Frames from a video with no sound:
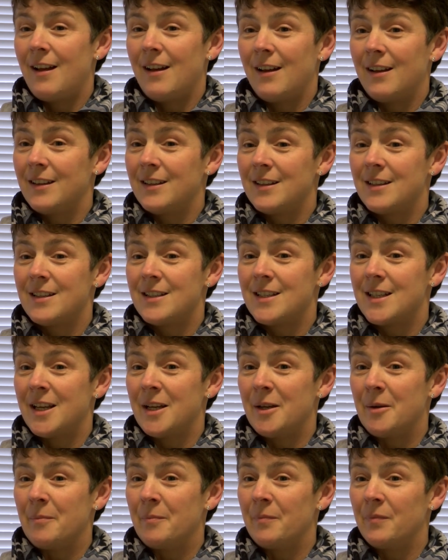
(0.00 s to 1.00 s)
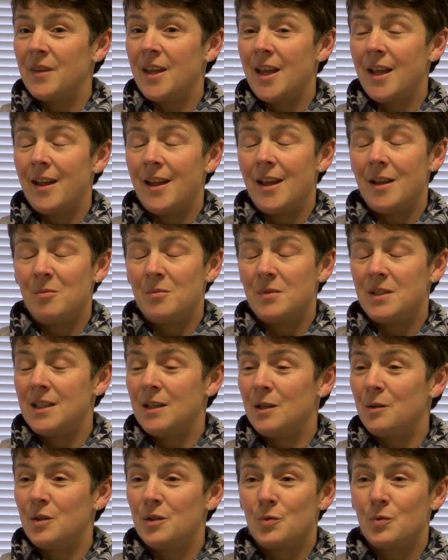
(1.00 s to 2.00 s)
and um, yeah,
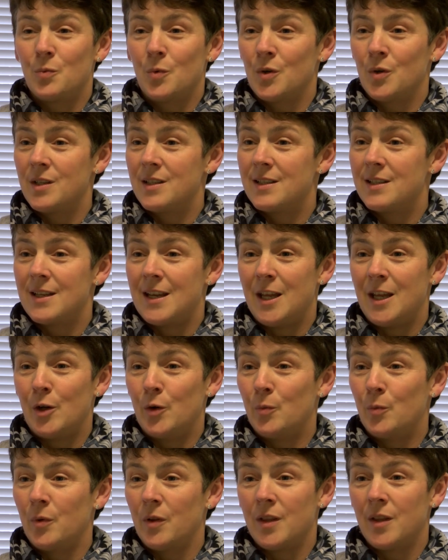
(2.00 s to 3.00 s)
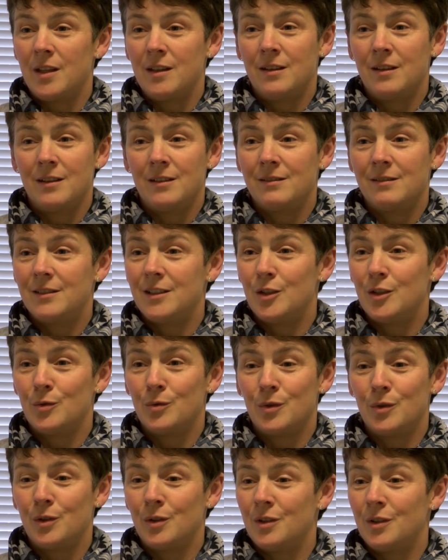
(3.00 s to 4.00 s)
anybody that wants to help within you
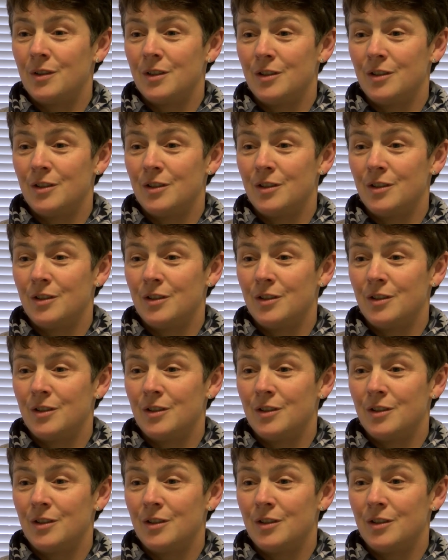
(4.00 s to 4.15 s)
know the,